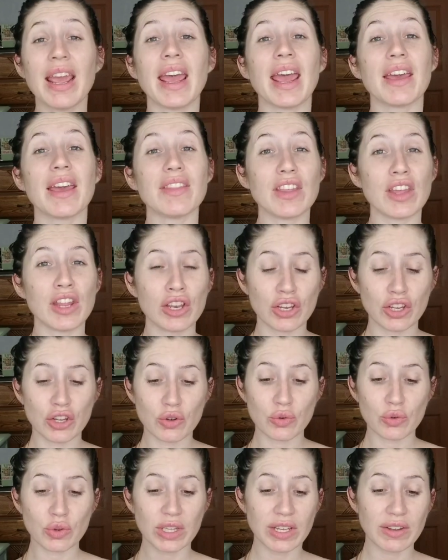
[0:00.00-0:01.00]
and then
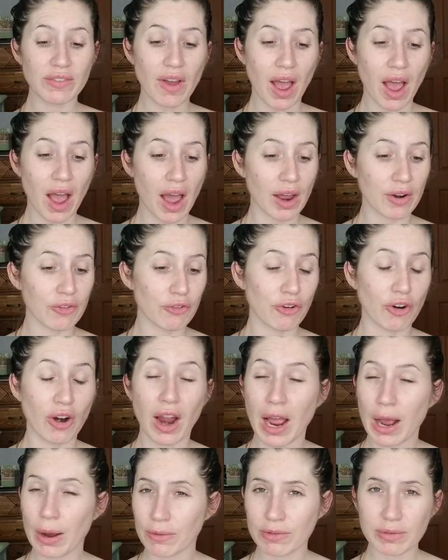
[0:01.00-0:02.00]
you leave it on for
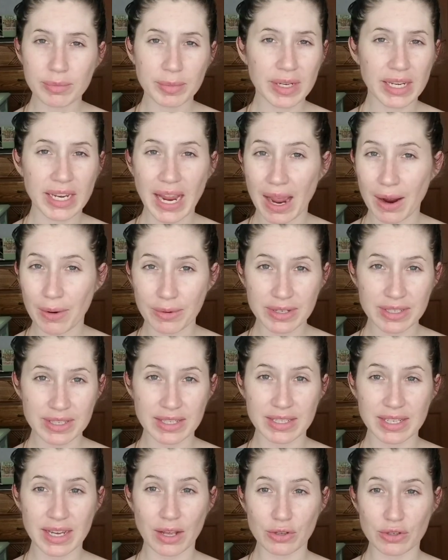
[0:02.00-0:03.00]
however many hours
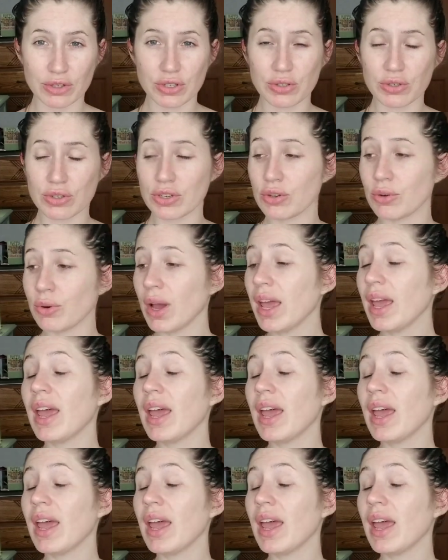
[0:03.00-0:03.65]
it tells you to,